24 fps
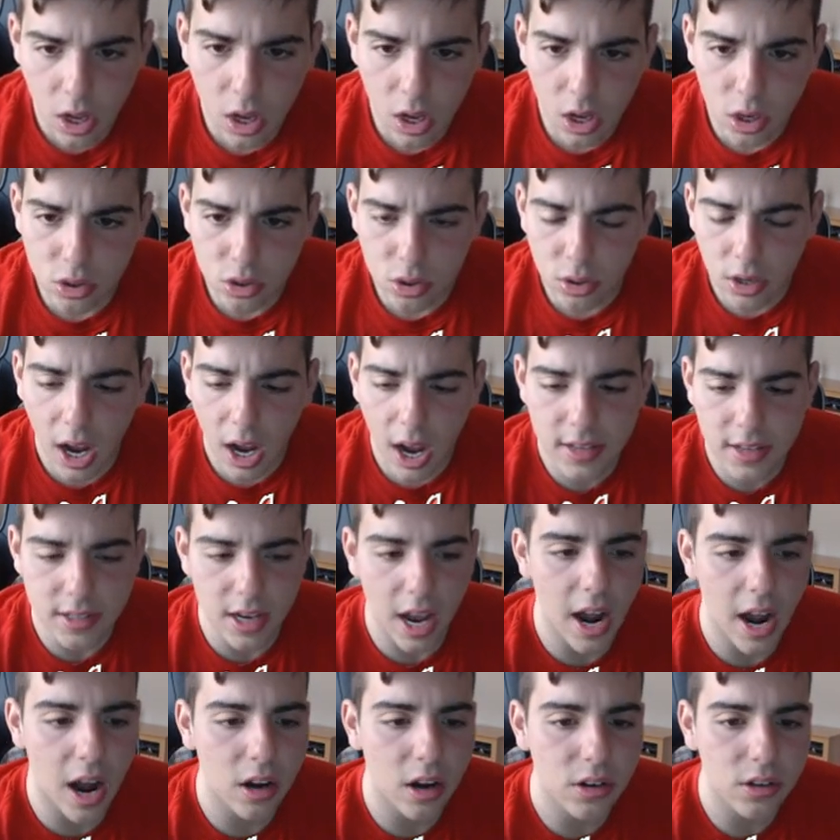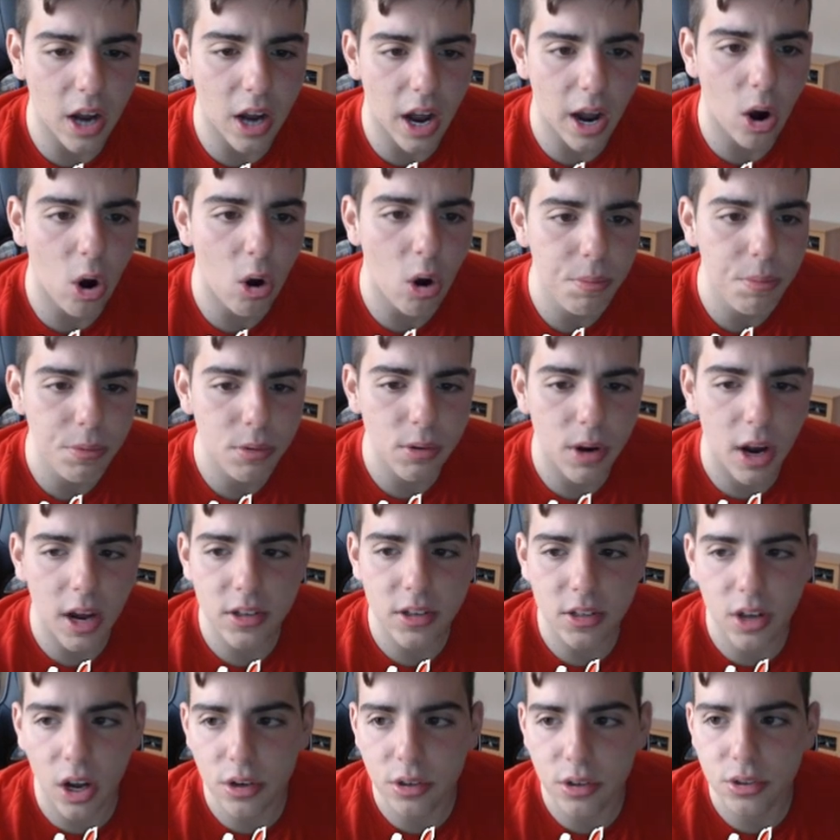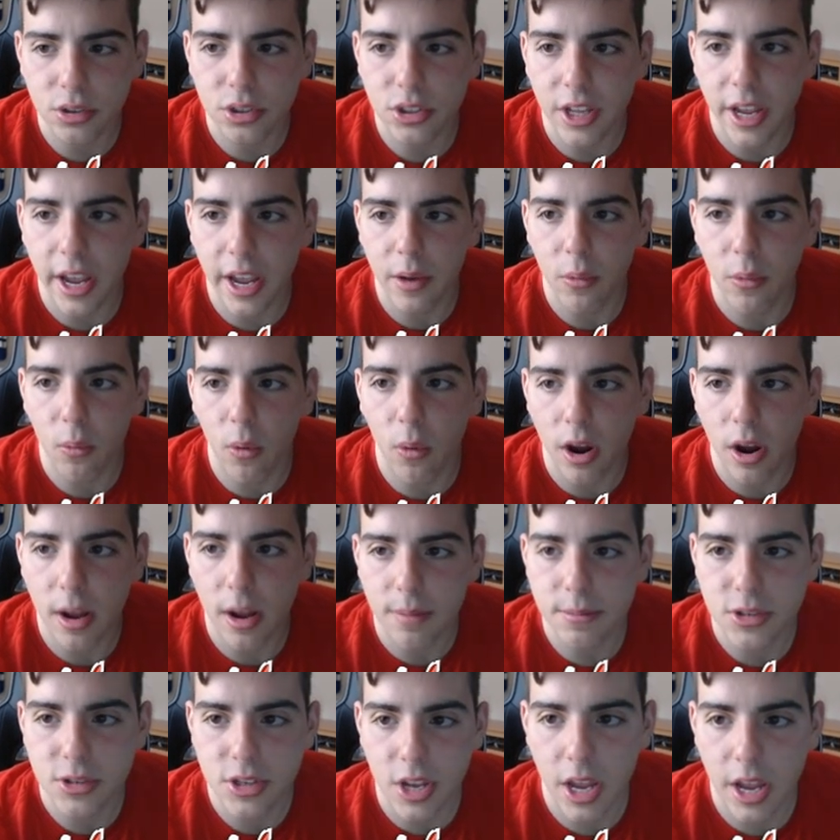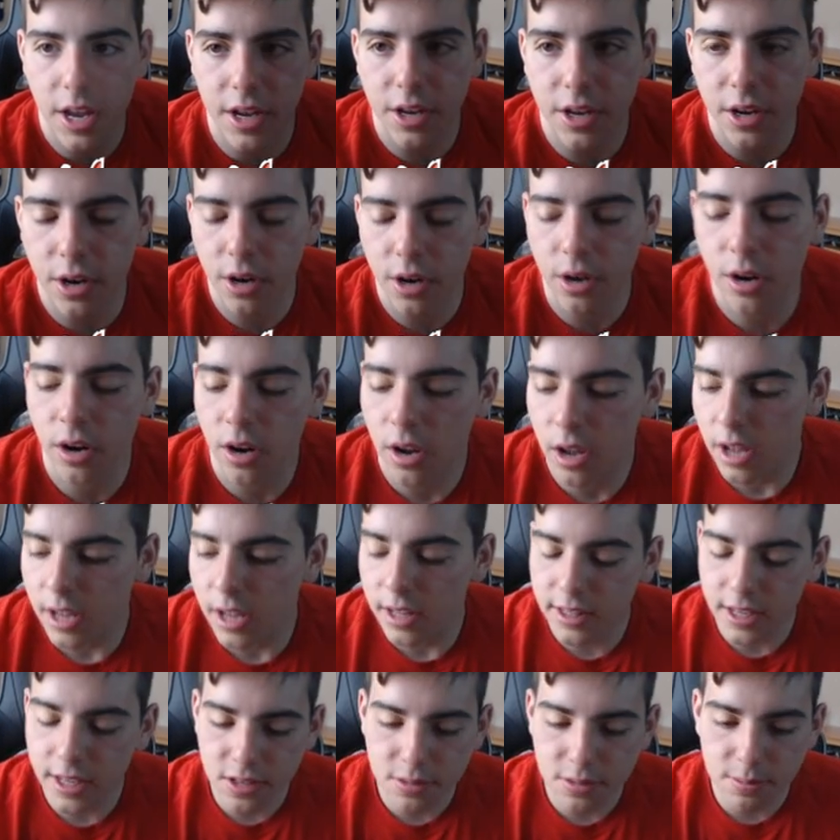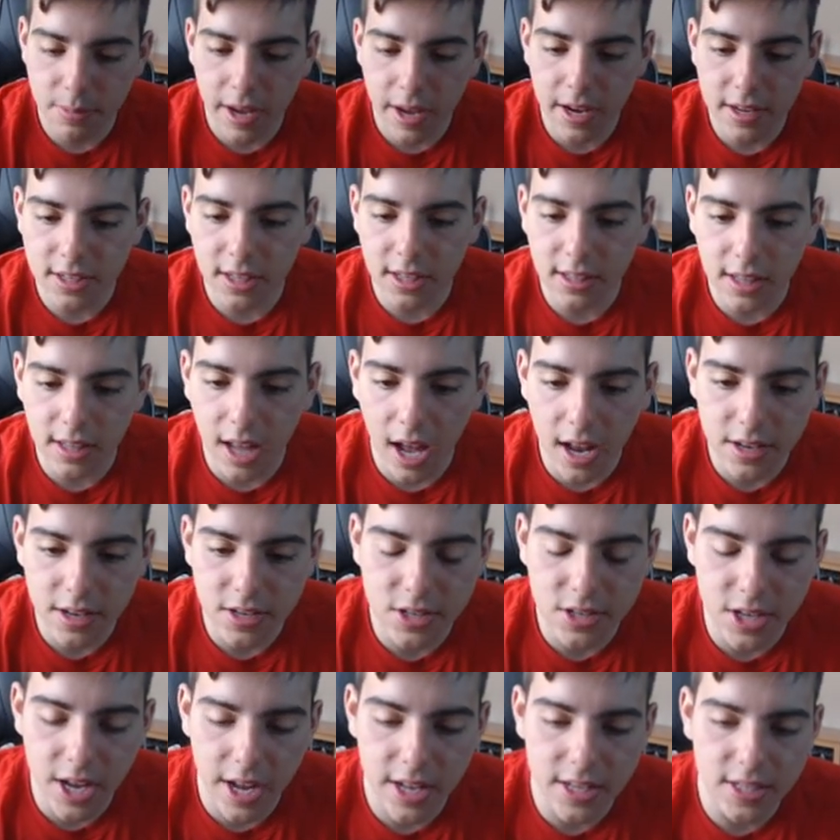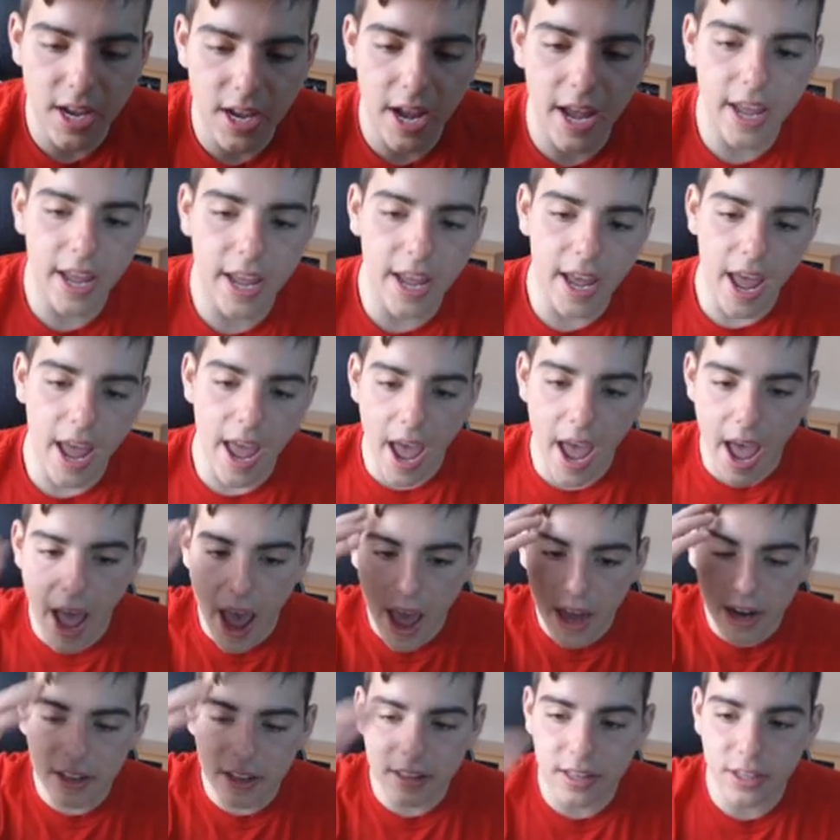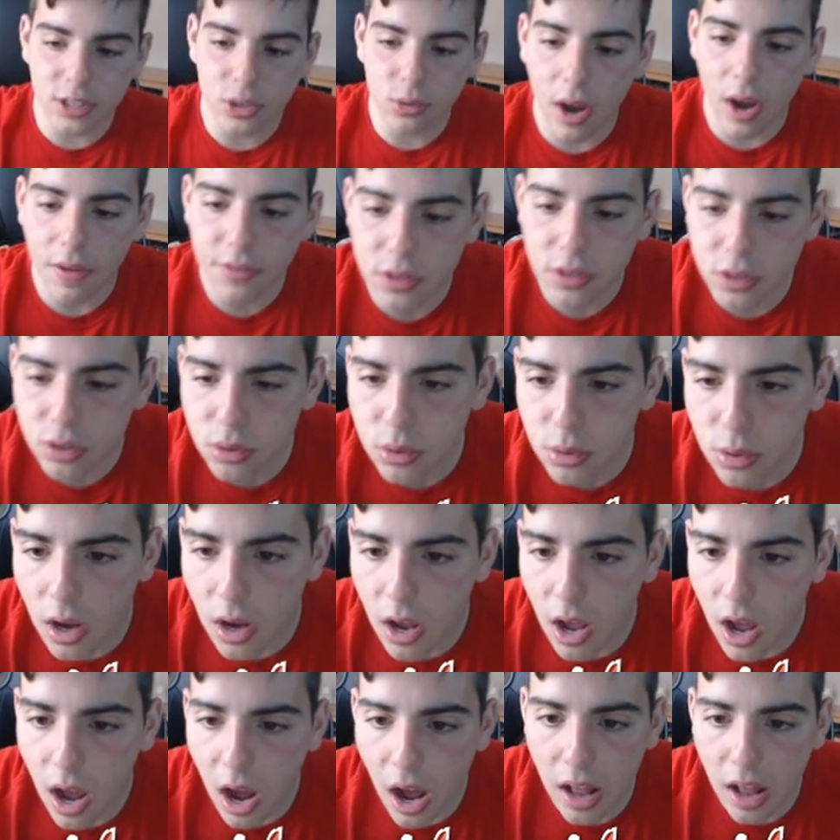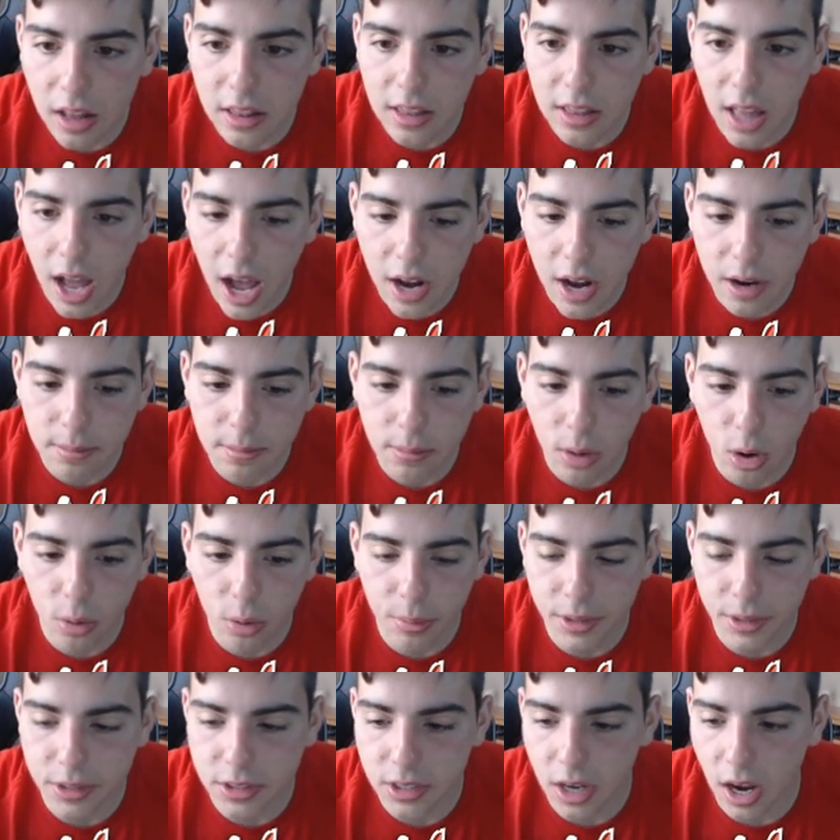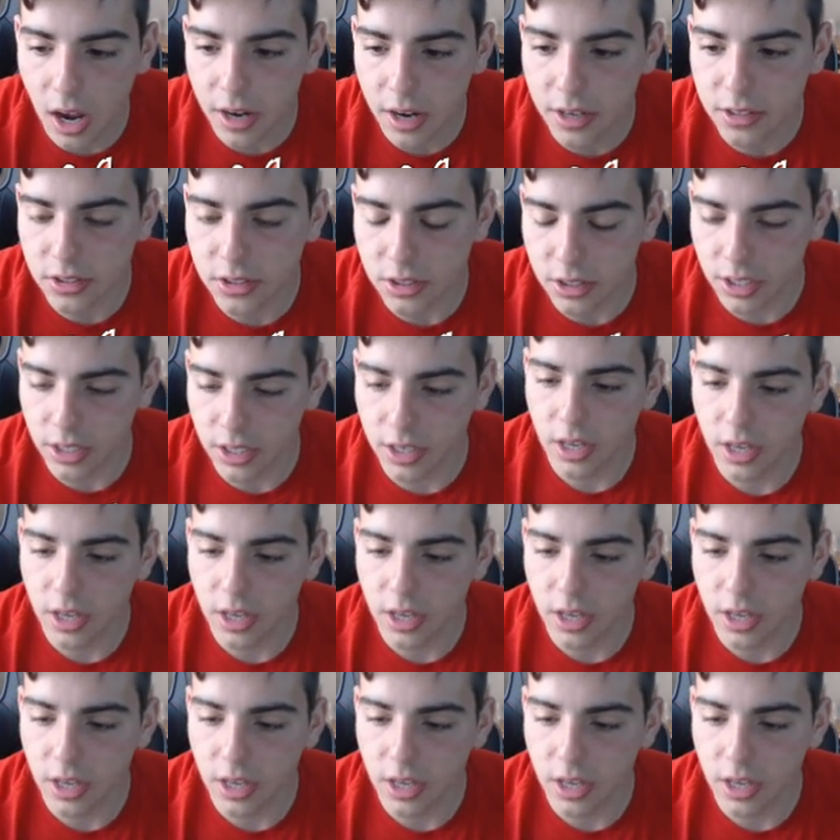So guys, I under I hope you guys understand what I'm saying here. This makes a lot of sense. I, I, I had a like you have to do a lot of moments honestly